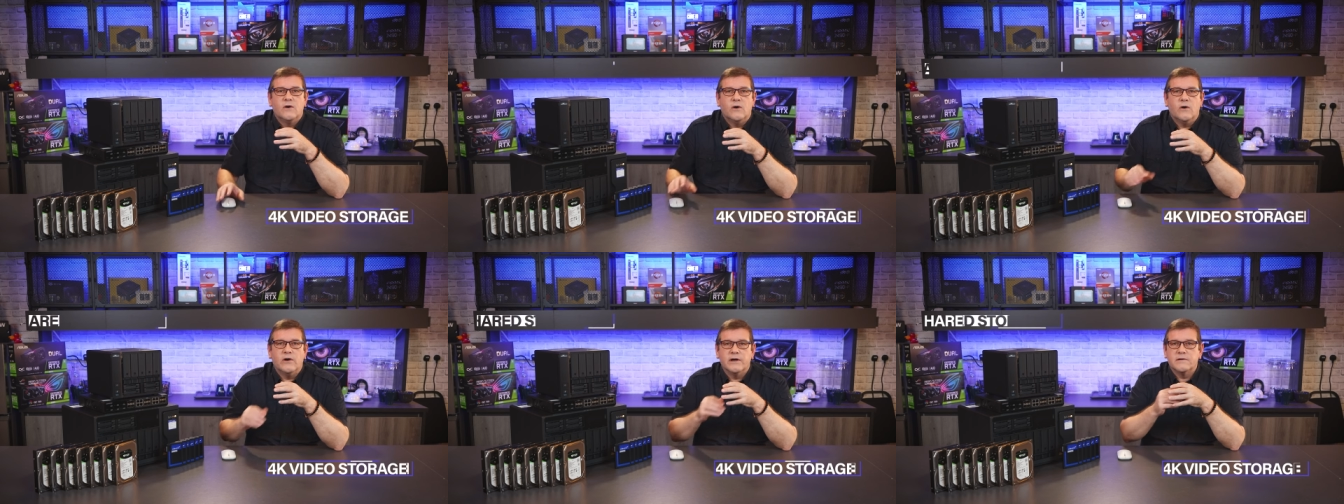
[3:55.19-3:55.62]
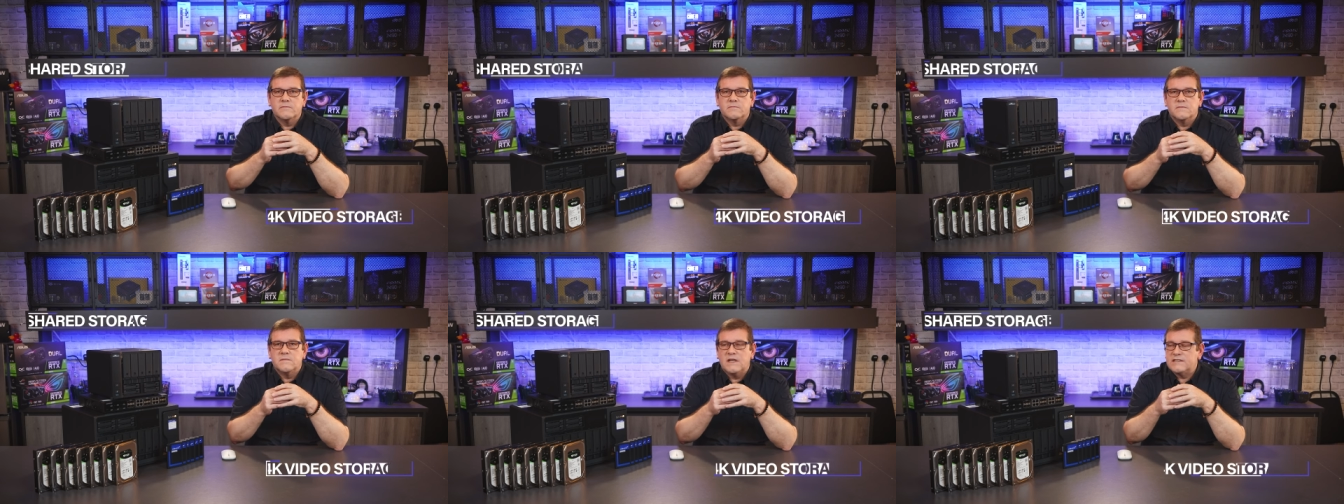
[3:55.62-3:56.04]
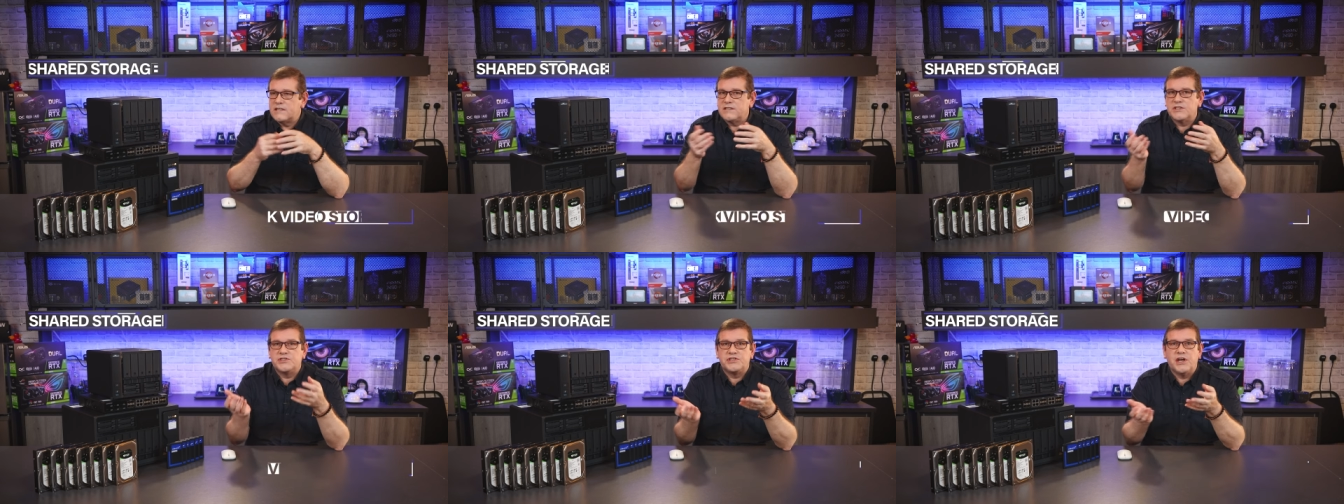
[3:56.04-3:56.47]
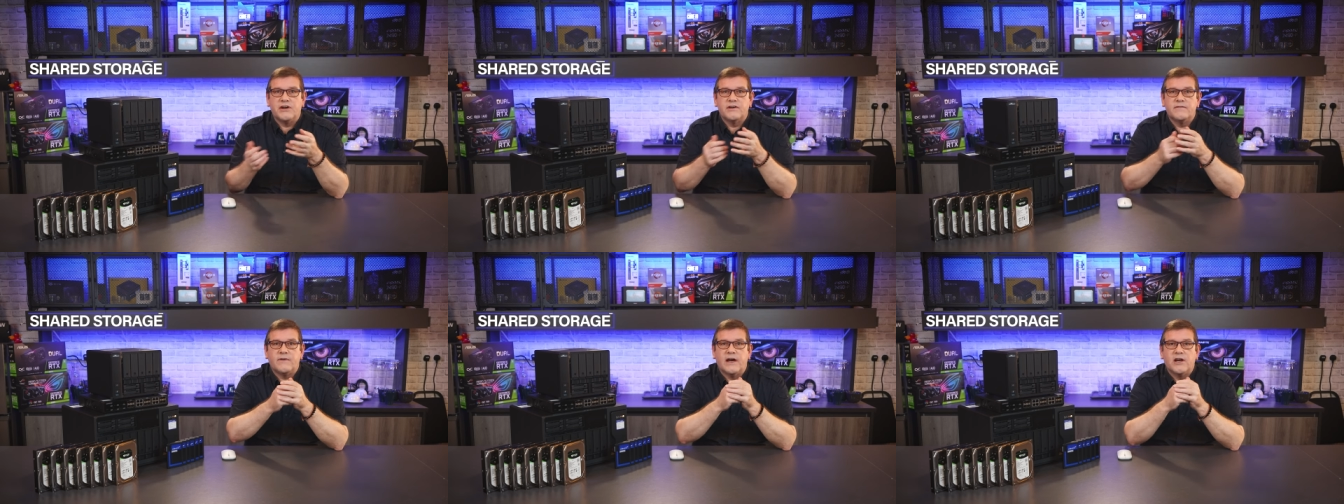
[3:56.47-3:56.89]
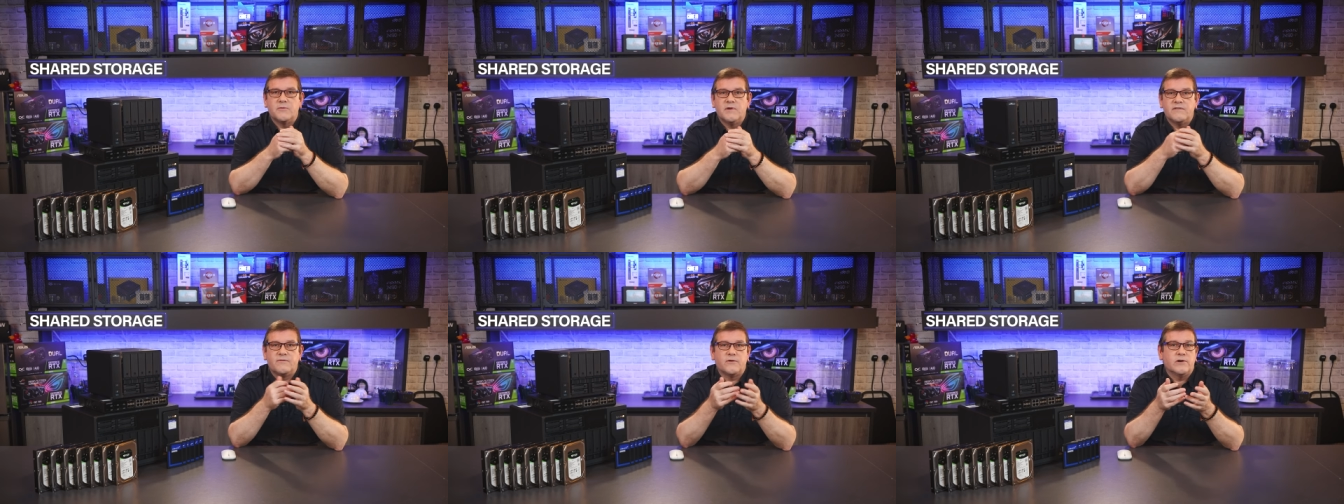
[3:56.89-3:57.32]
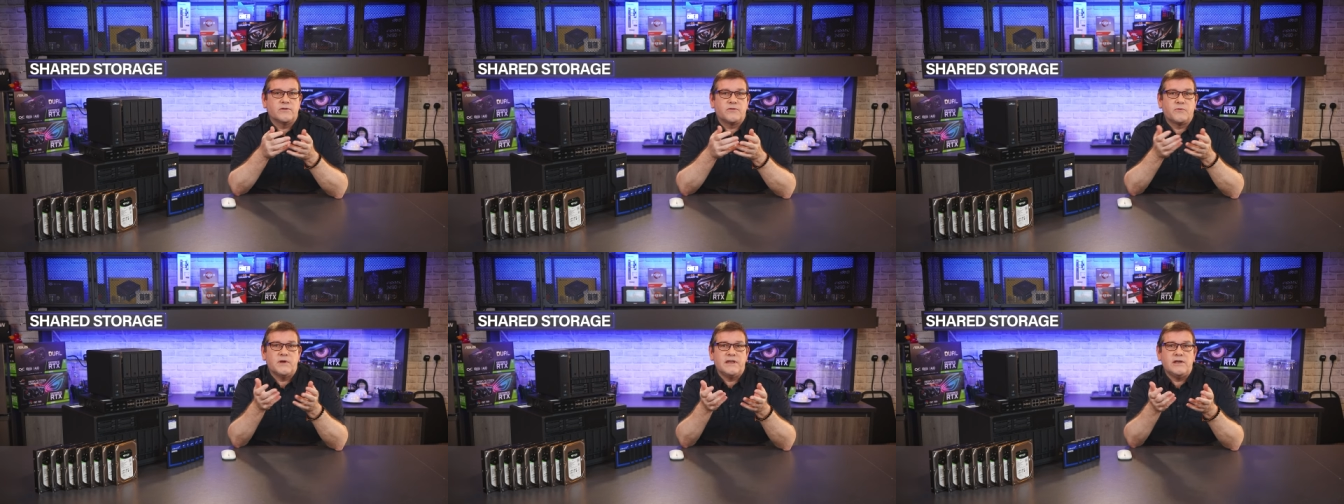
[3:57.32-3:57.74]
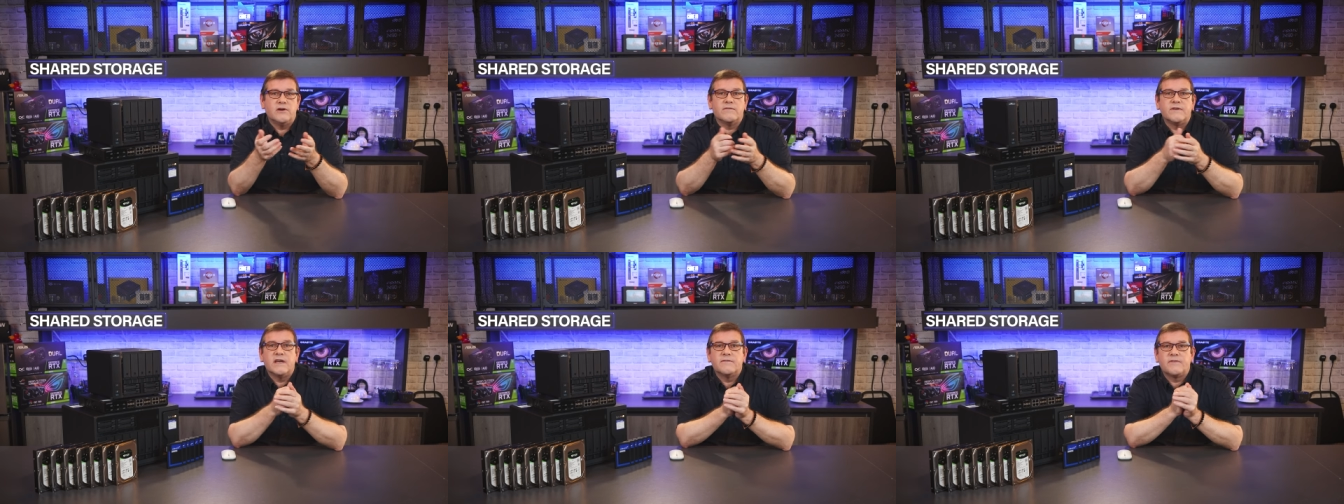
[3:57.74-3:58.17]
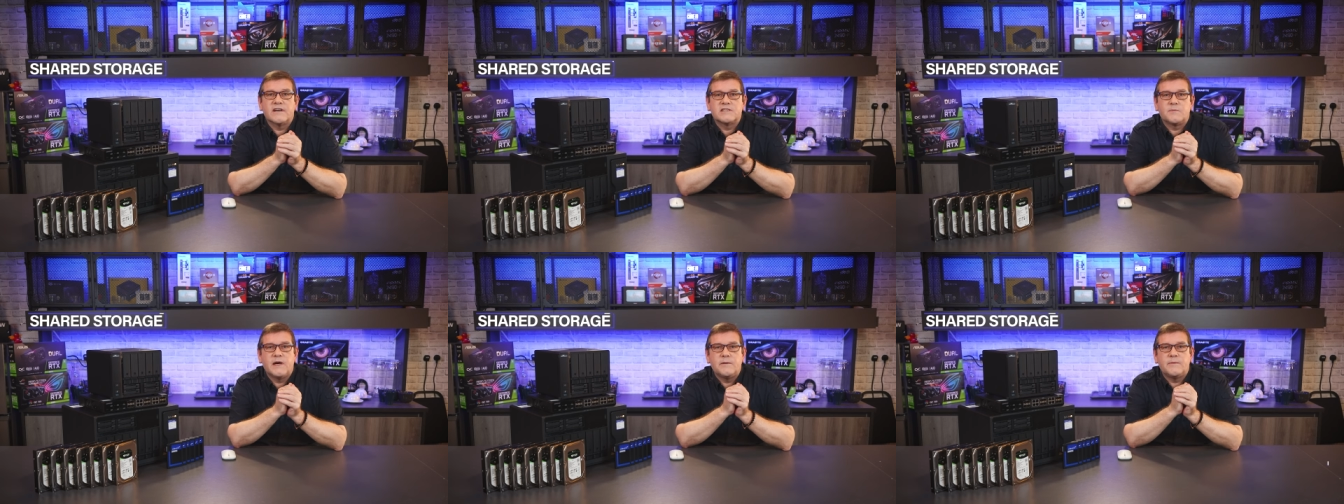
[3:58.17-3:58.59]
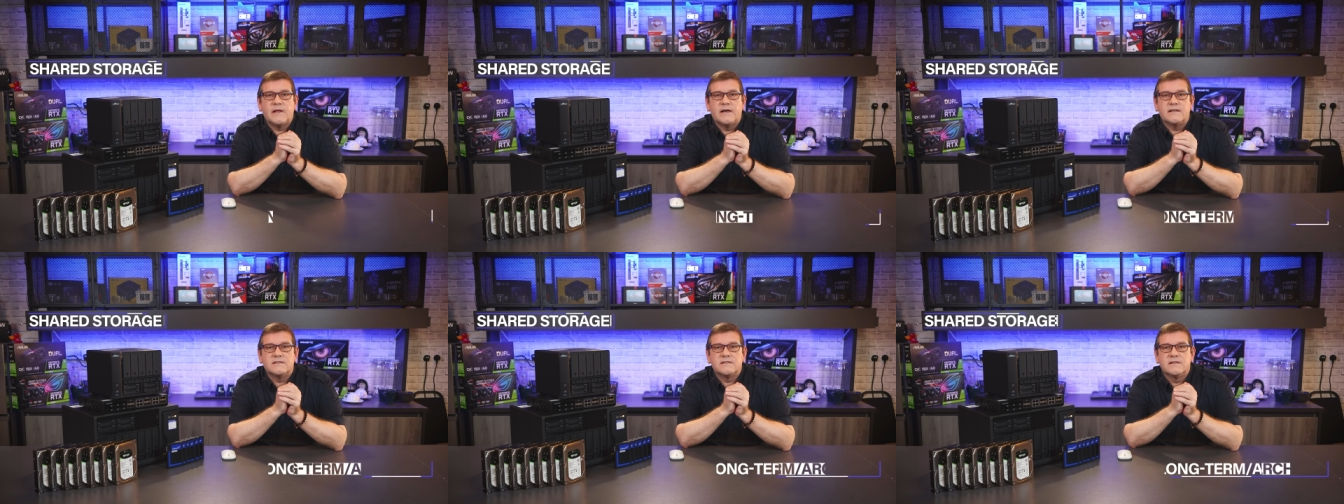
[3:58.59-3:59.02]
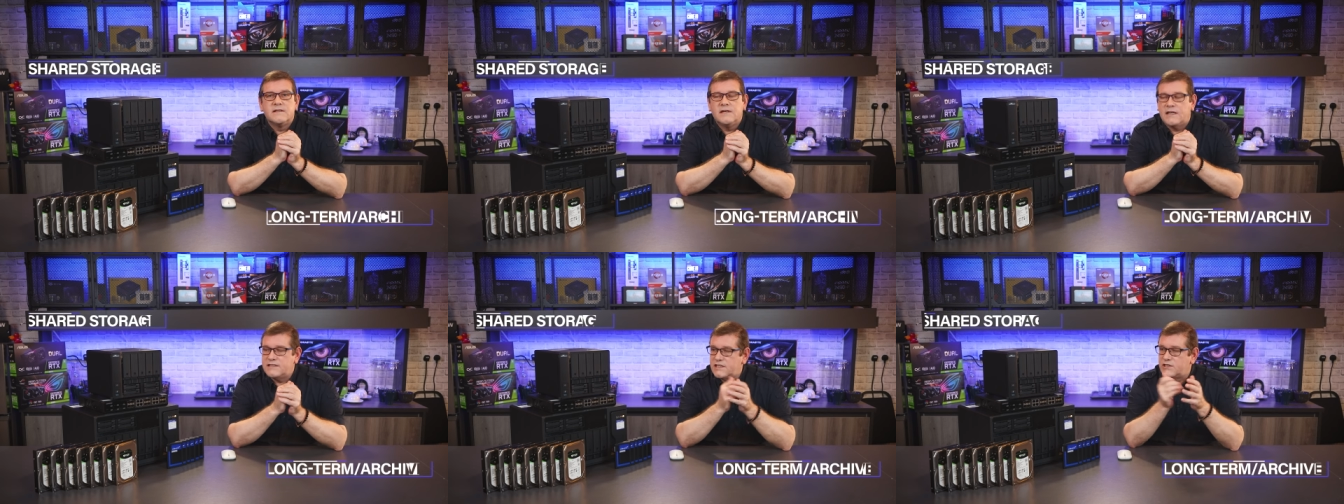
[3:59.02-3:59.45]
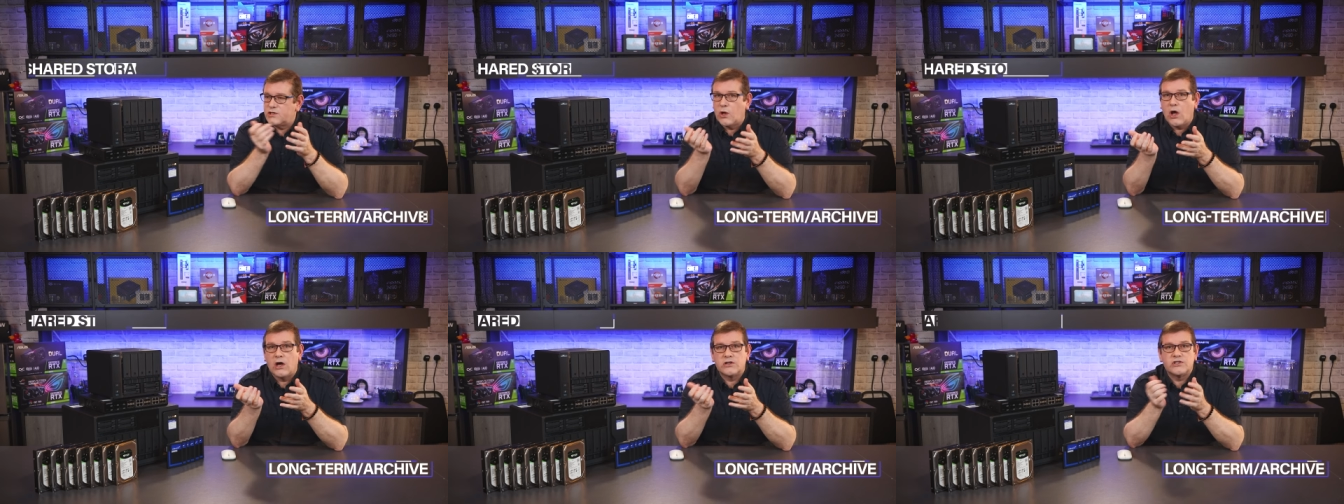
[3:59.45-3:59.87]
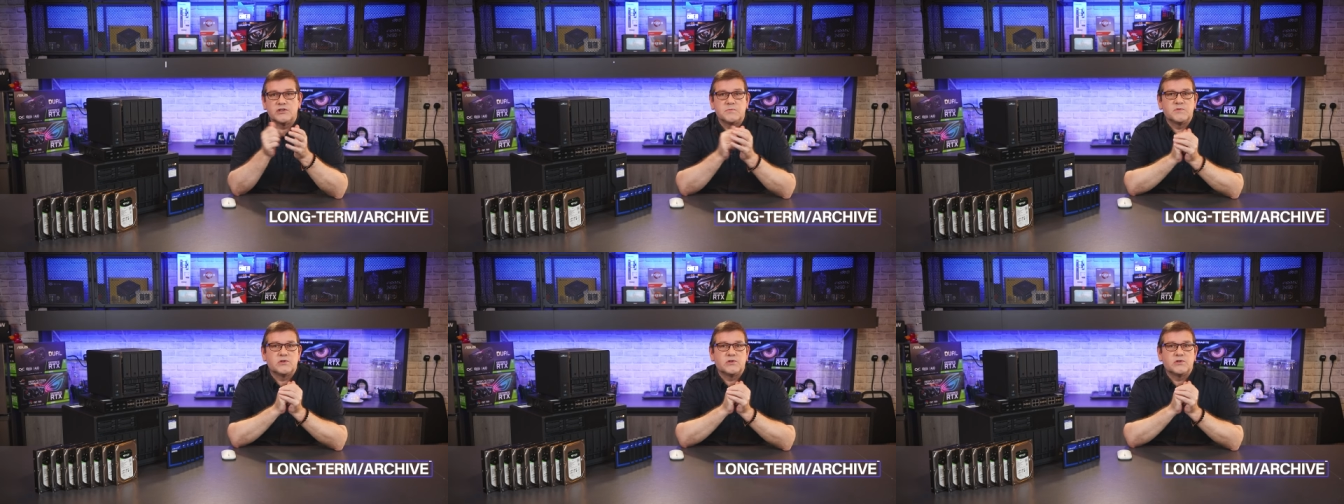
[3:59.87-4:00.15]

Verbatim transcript: Or is this a shared environment for 3D or VFX pipelines? Is this long-term